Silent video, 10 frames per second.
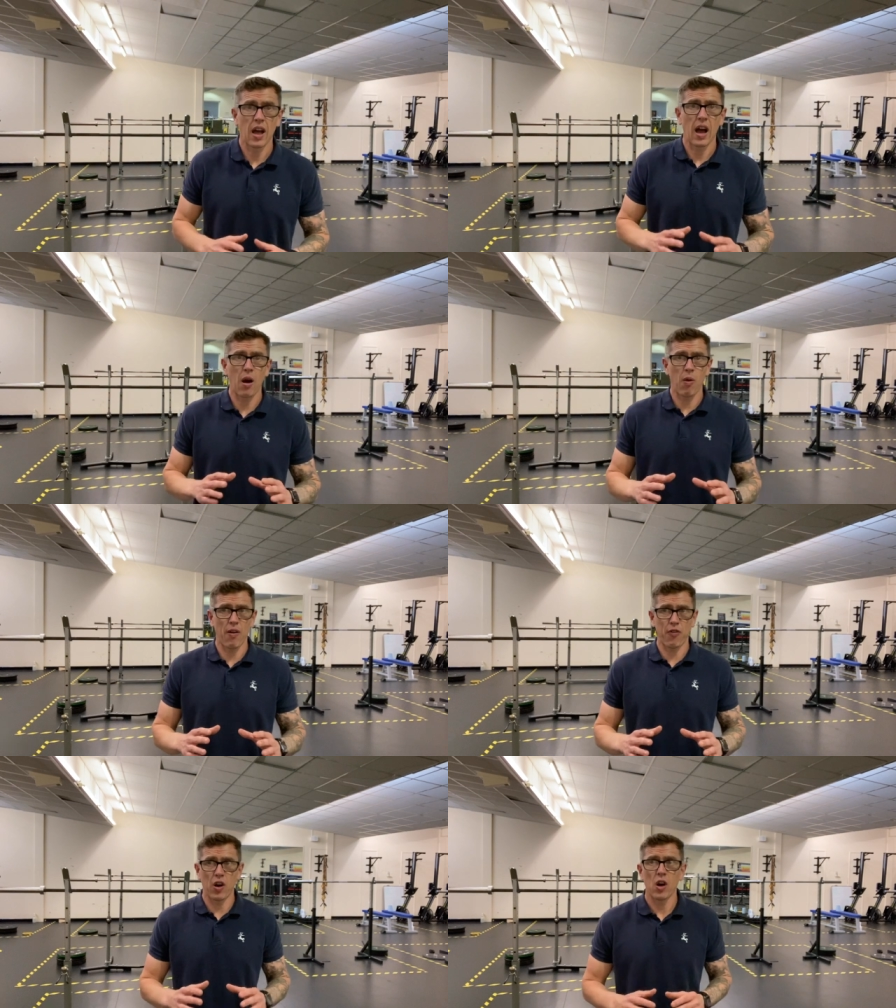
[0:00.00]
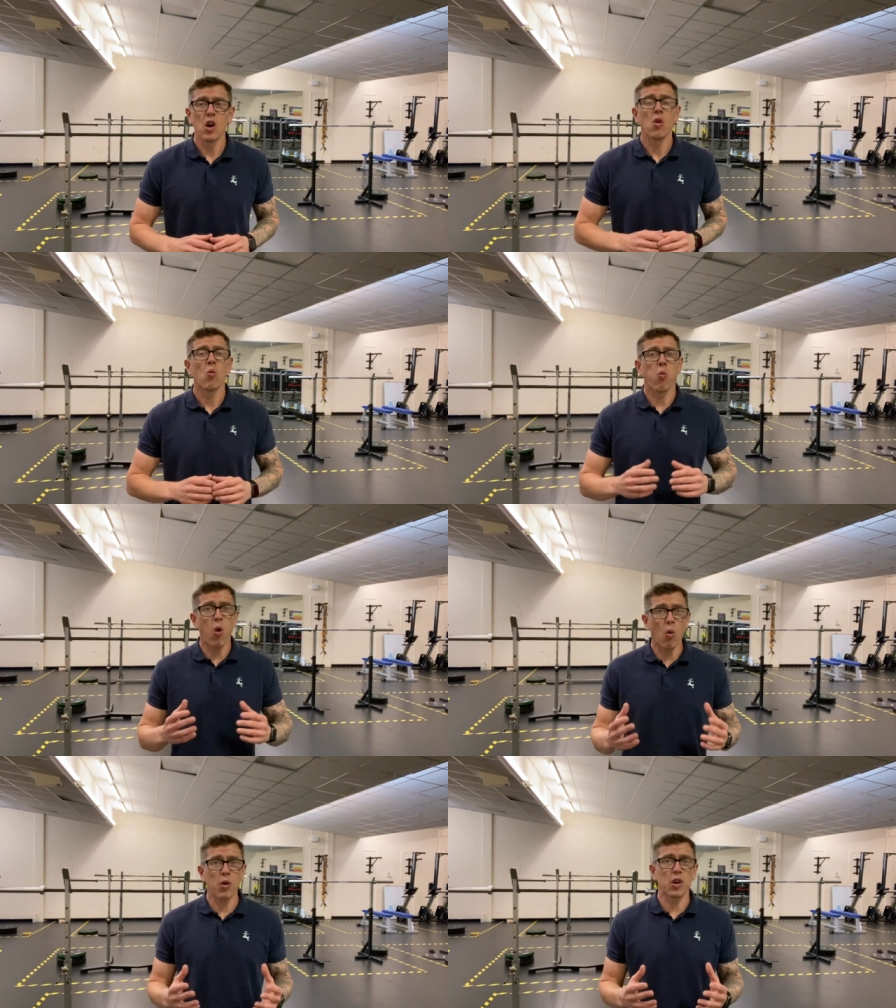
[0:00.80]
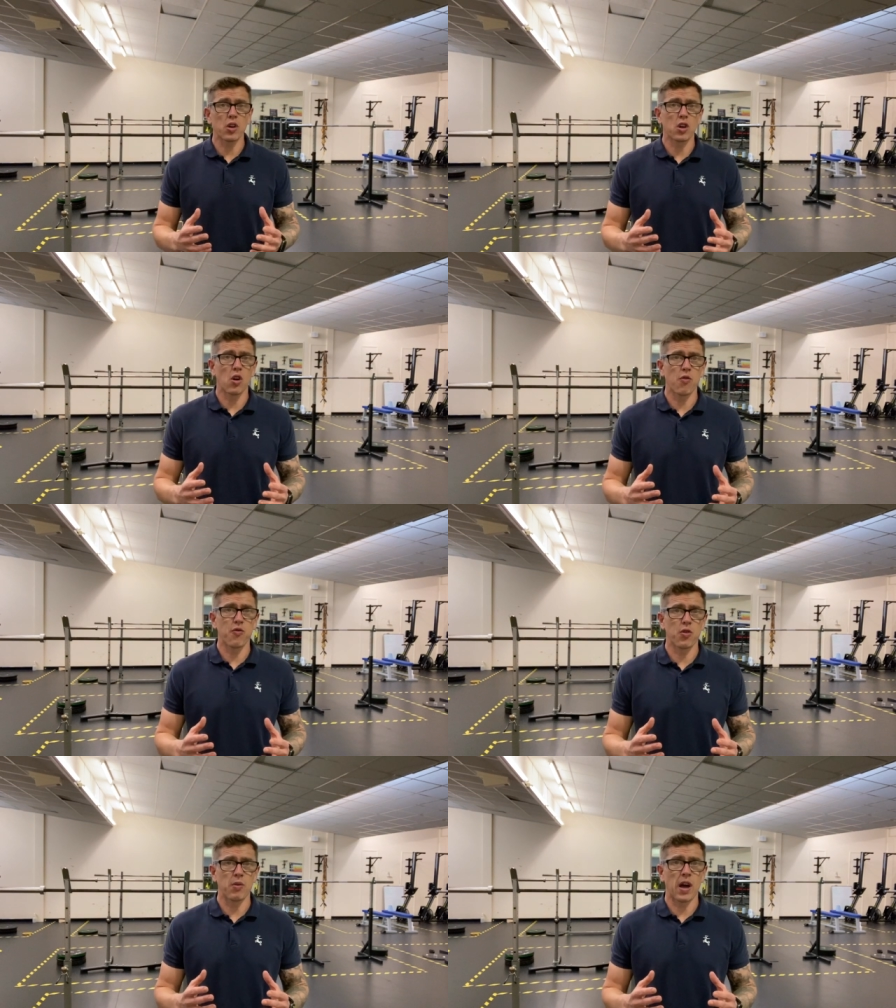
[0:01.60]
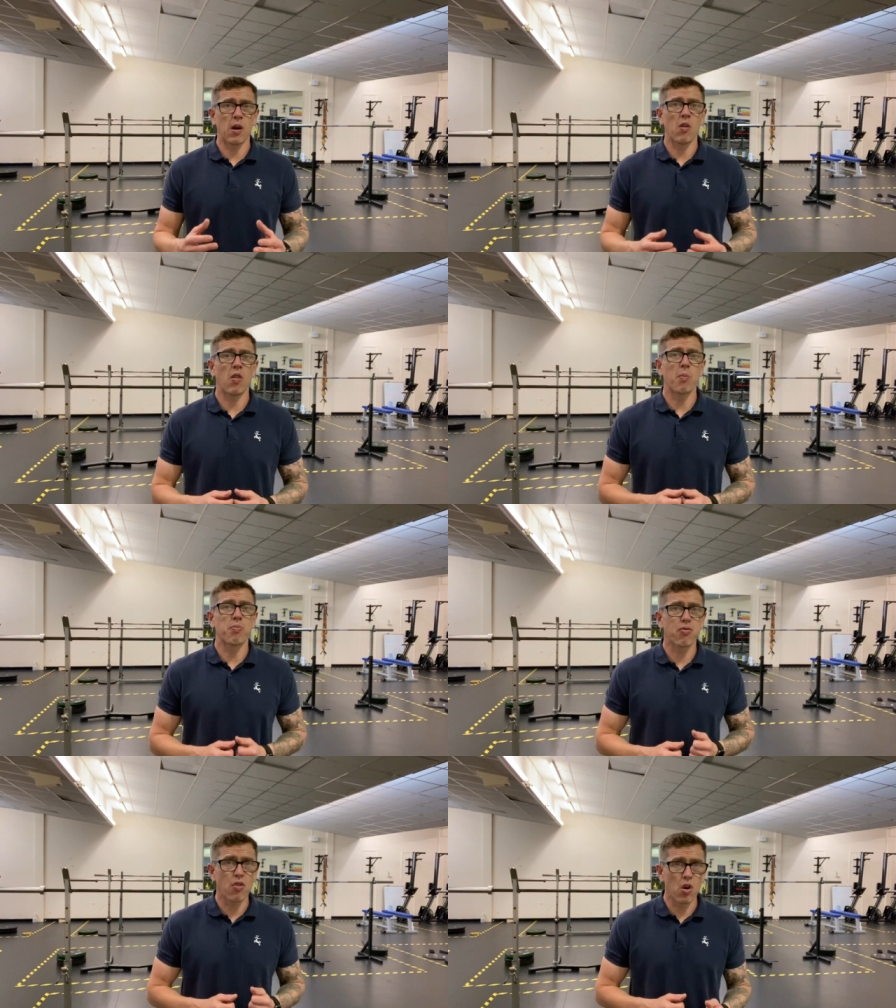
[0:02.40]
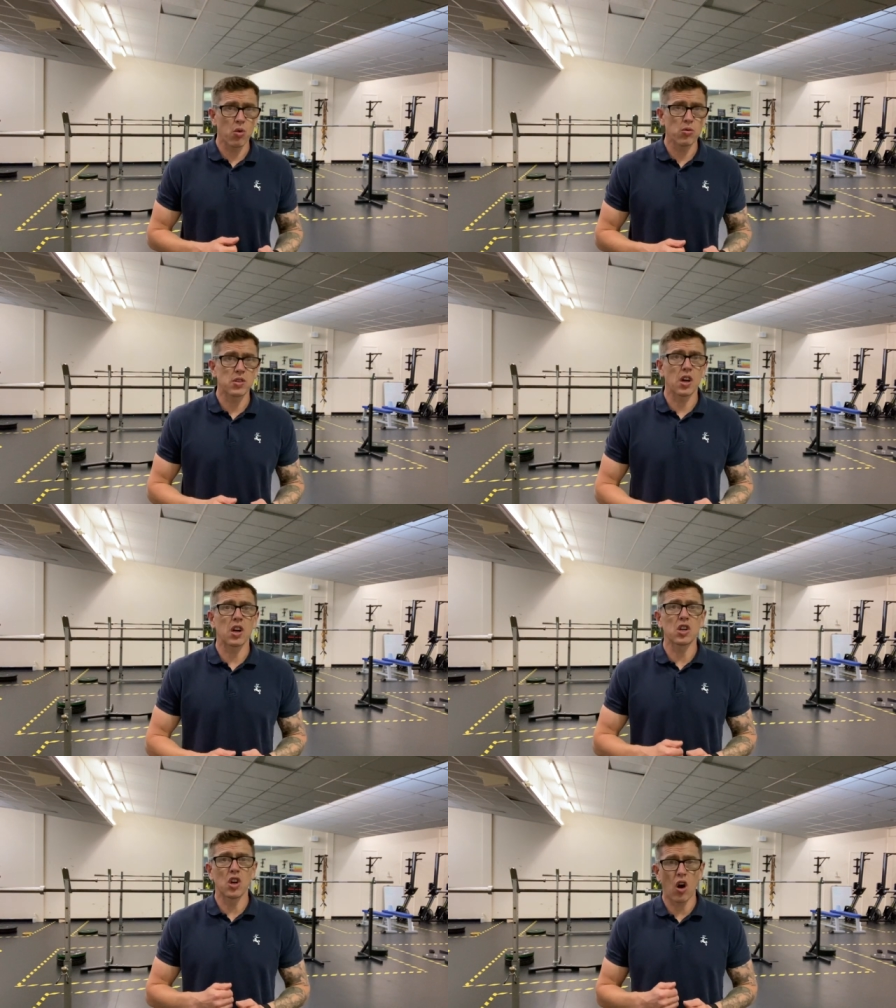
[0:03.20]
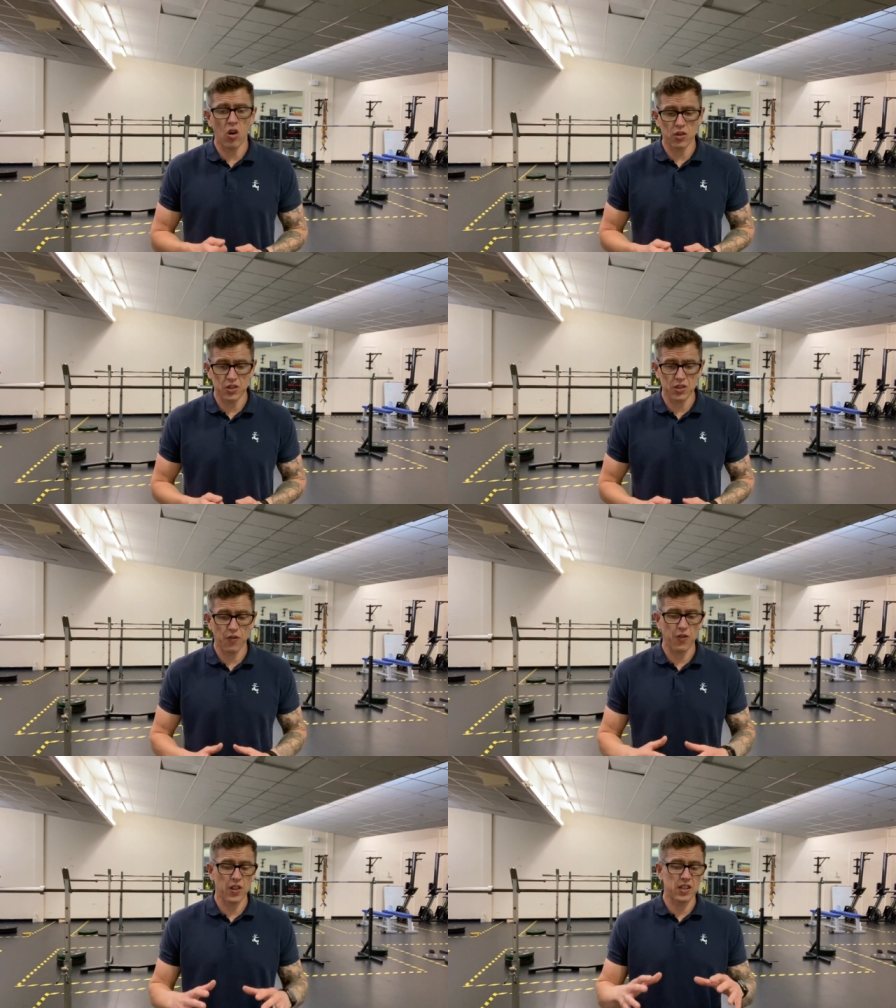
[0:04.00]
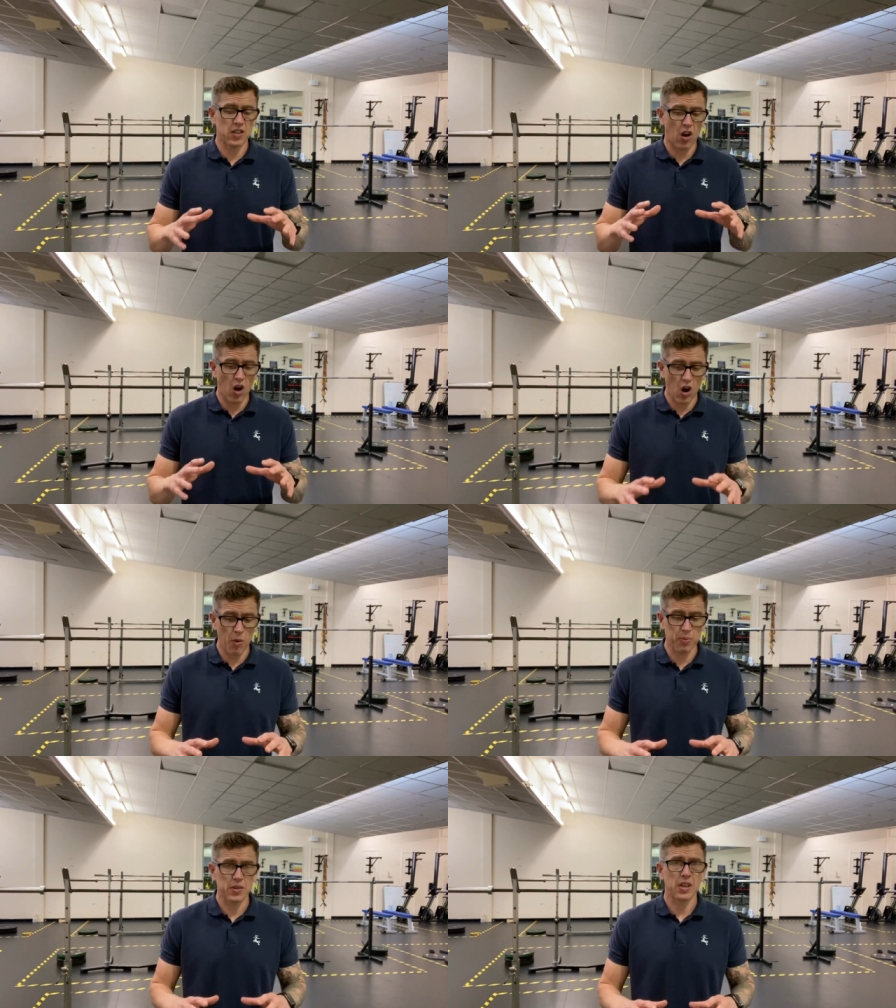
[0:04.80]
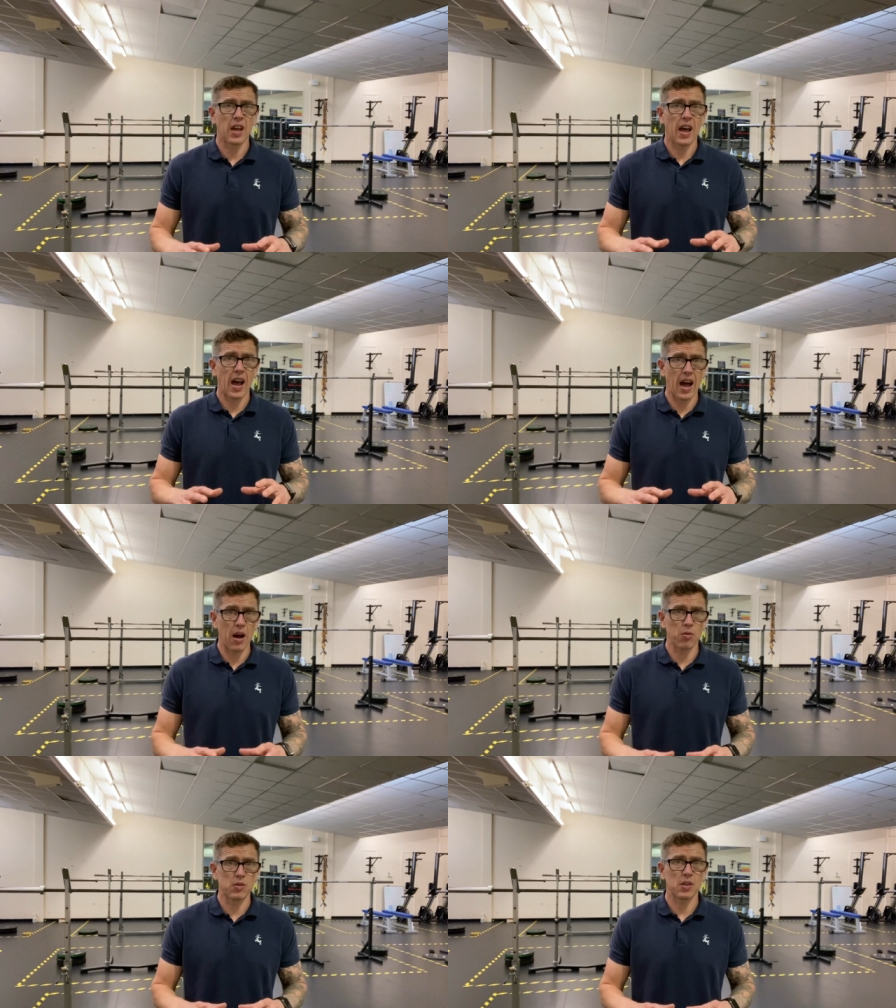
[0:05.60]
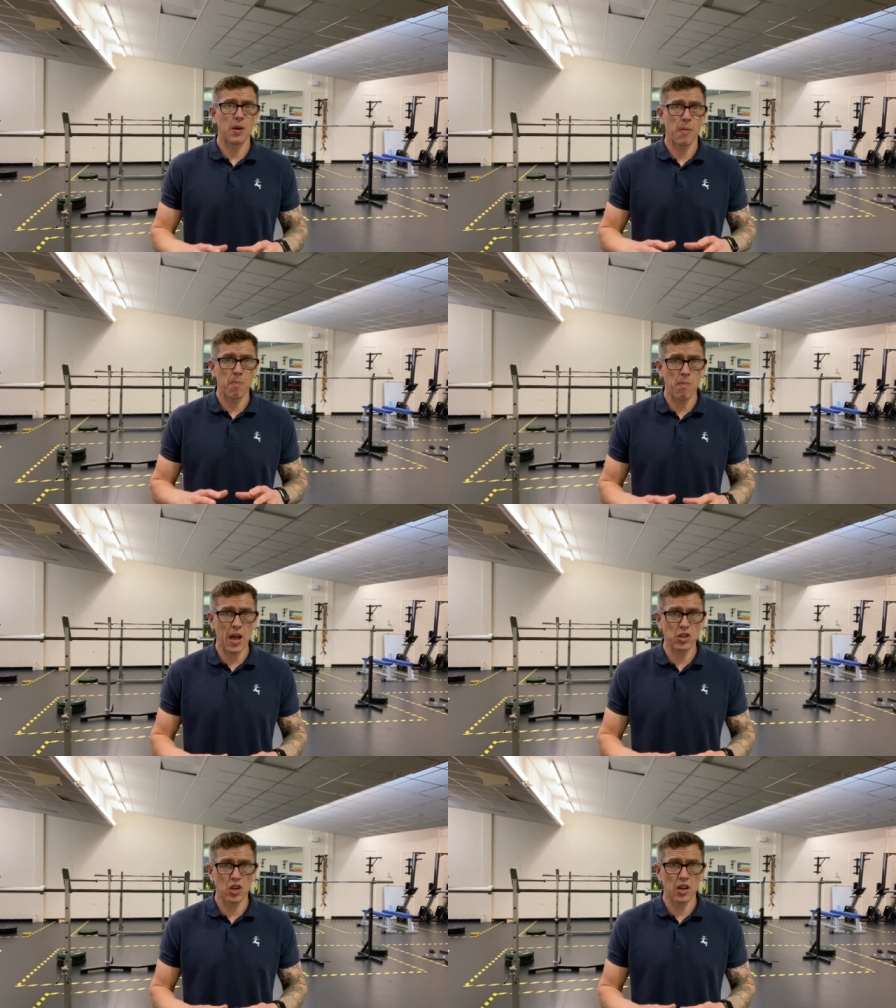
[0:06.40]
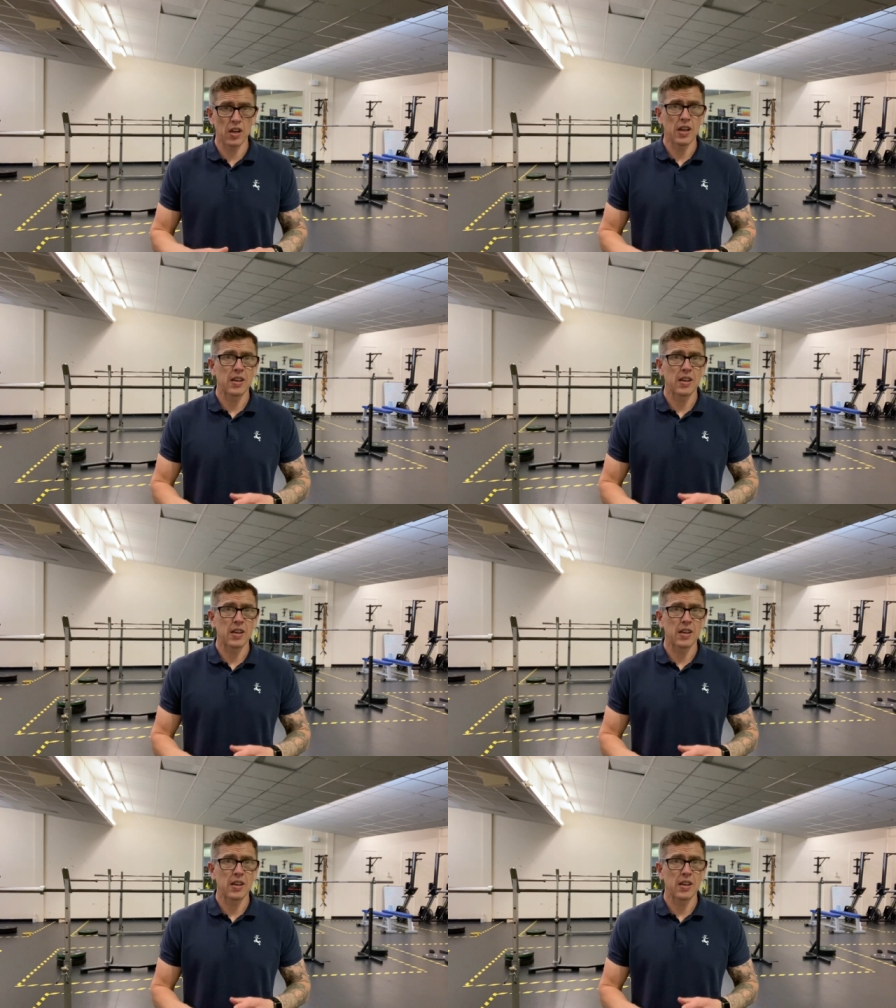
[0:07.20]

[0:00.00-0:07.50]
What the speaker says: However, what we're going to go through now are the pros and cons for this opt-out measure